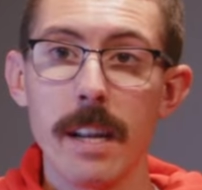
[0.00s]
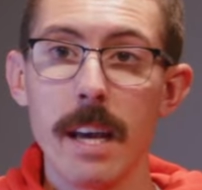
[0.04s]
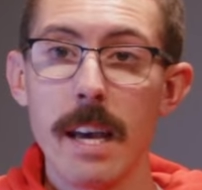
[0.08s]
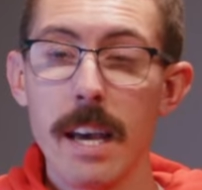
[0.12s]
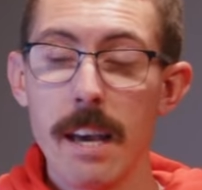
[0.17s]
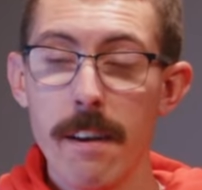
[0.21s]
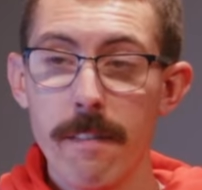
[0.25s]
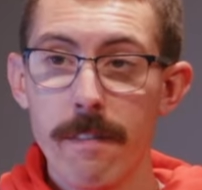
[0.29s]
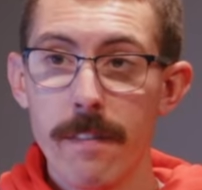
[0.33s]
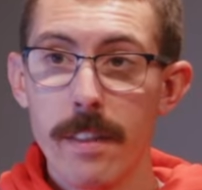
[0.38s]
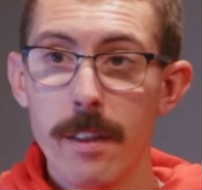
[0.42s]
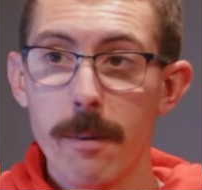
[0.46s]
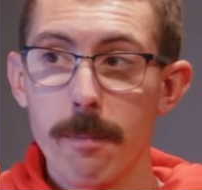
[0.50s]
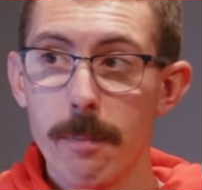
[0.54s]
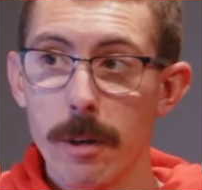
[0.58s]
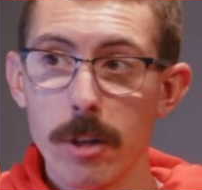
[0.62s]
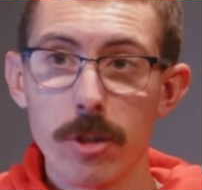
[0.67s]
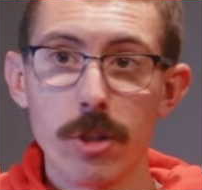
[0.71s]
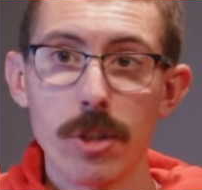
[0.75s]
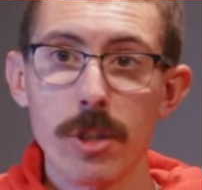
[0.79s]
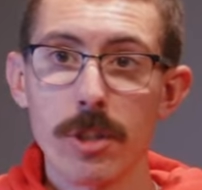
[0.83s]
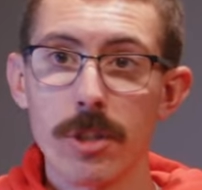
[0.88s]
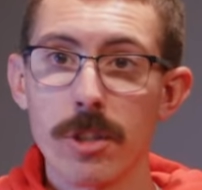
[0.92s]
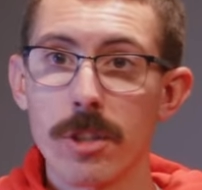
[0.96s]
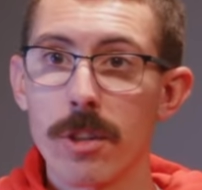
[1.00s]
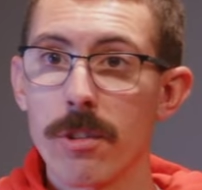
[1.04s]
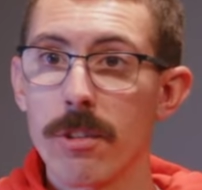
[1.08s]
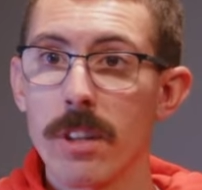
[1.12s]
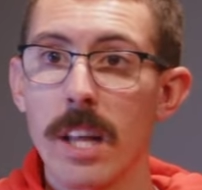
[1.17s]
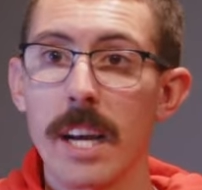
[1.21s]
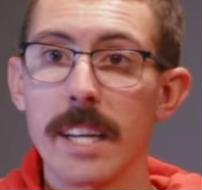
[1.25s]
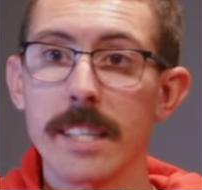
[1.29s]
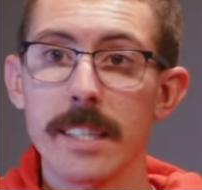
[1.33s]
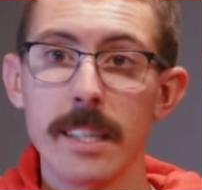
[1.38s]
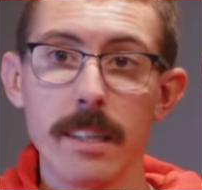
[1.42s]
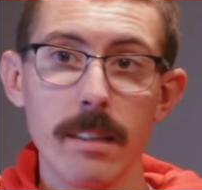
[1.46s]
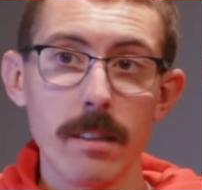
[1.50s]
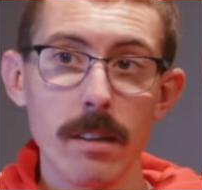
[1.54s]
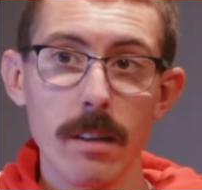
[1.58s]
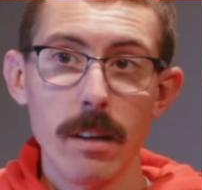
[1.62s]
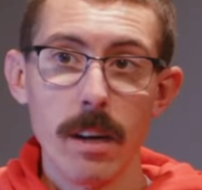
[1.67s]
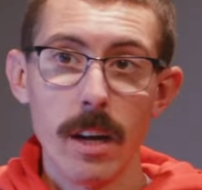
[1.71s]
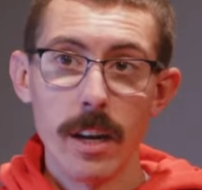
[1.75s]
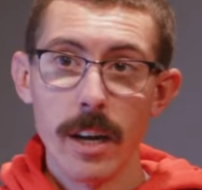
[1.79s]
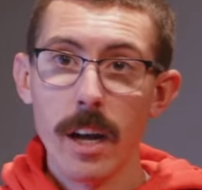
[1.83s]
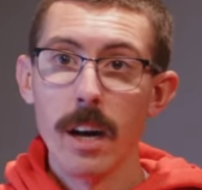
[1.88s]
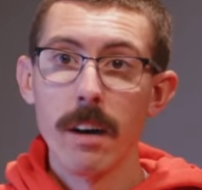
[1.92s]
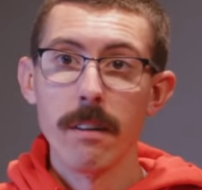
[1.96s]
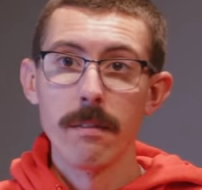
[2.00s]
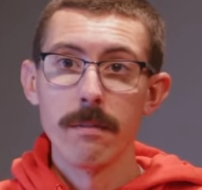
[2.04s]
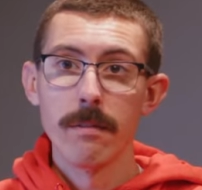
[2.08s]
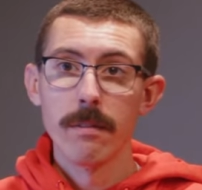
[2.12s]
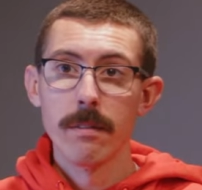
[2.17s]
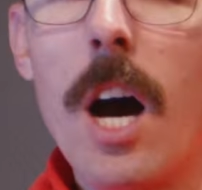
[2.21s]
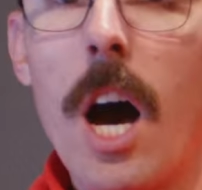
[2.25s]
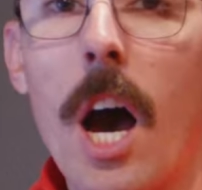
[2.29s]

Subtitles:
if the purchaser liked it enough.